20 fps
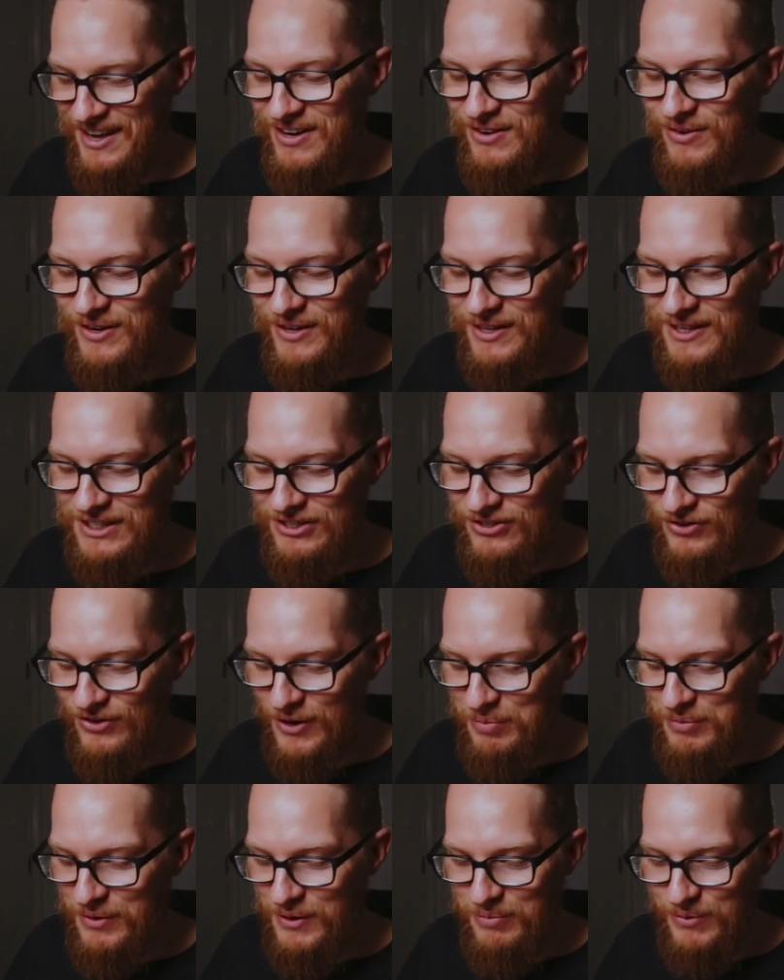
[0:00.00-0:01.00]
really
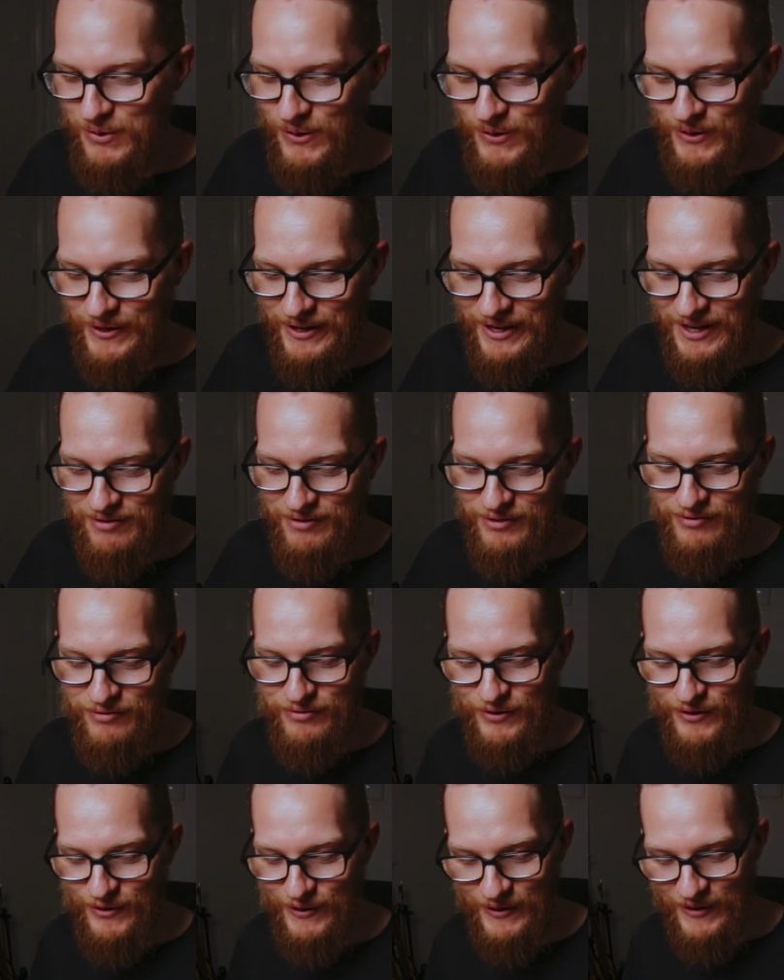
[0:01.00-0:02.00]
dropped the ball even
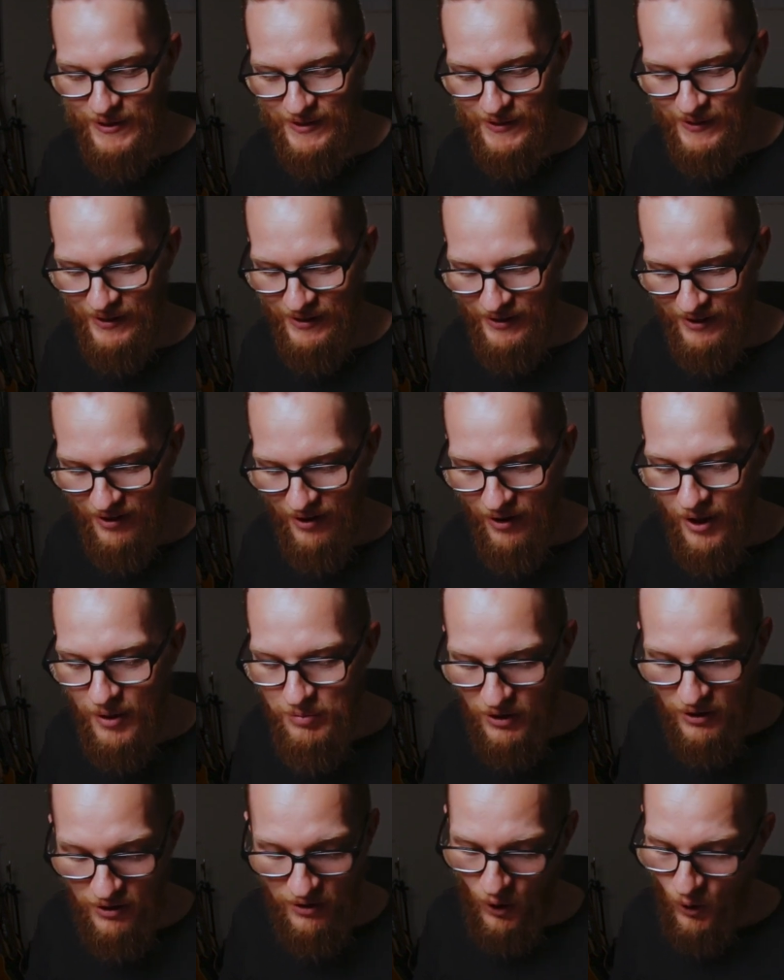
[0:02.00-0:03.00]
further. I'm
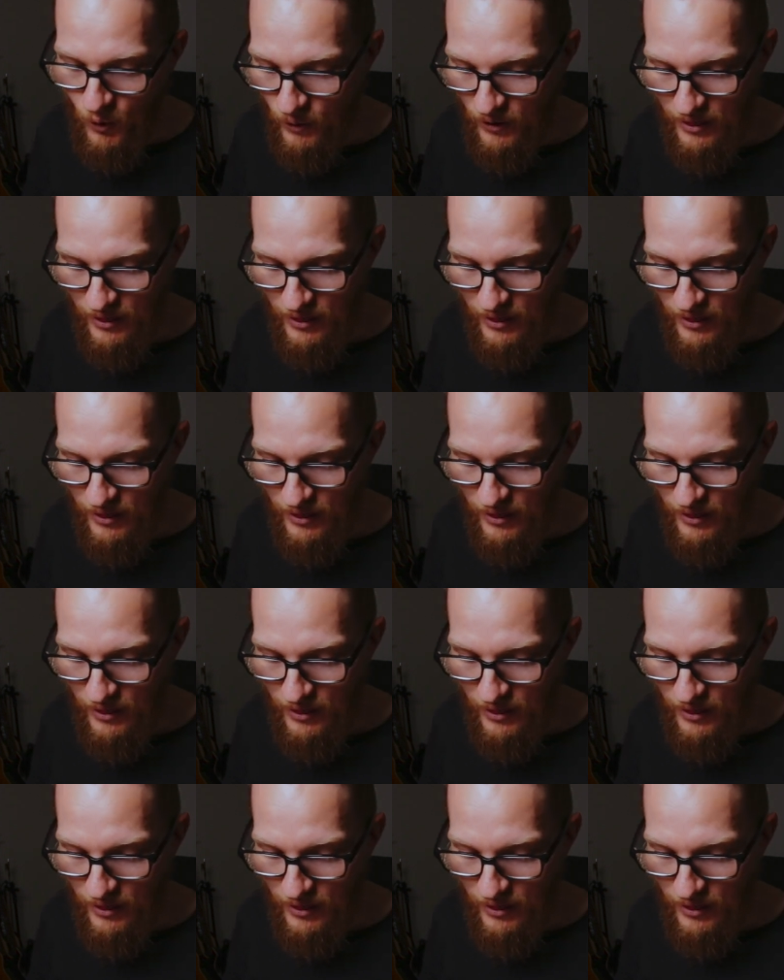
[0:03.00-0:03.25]
gonna go with